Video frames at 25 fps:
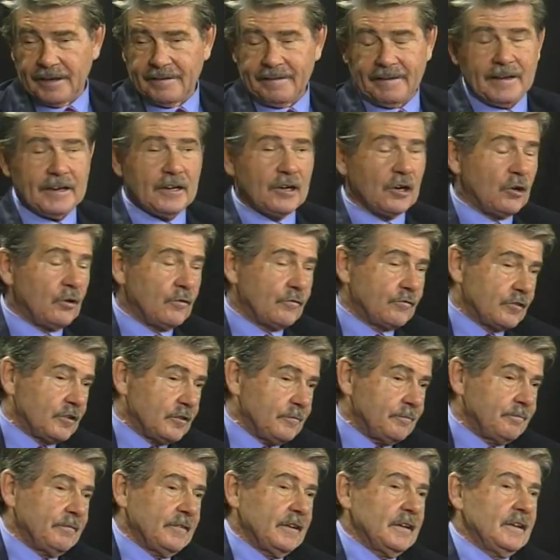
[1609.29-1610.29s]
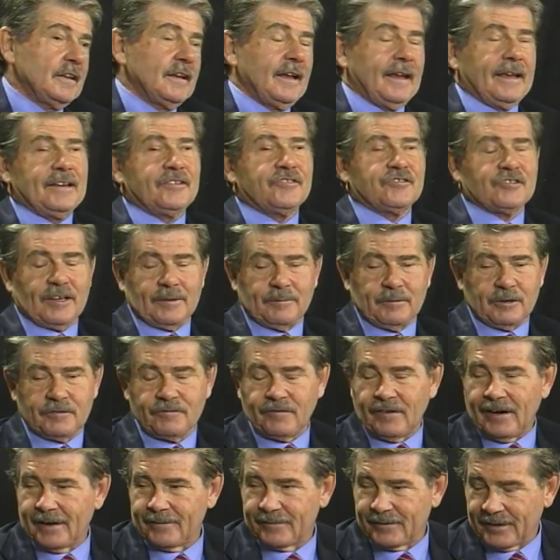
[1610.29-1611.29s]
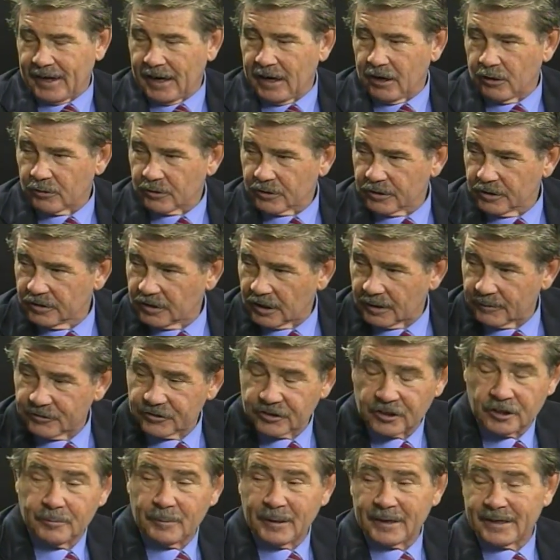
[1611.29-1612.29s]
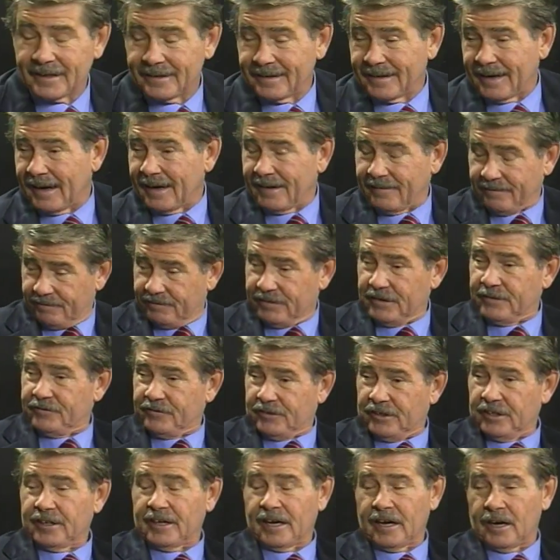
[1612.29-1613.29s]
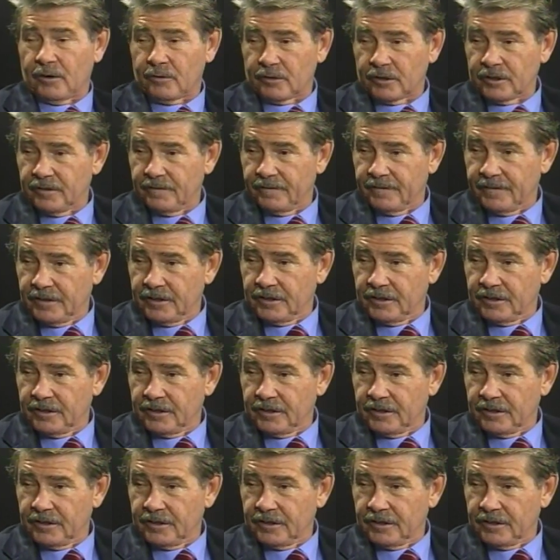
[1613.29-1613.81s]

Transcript: and they go from eight seventy five an hour, all of a sudden they're making nine fifty an hour.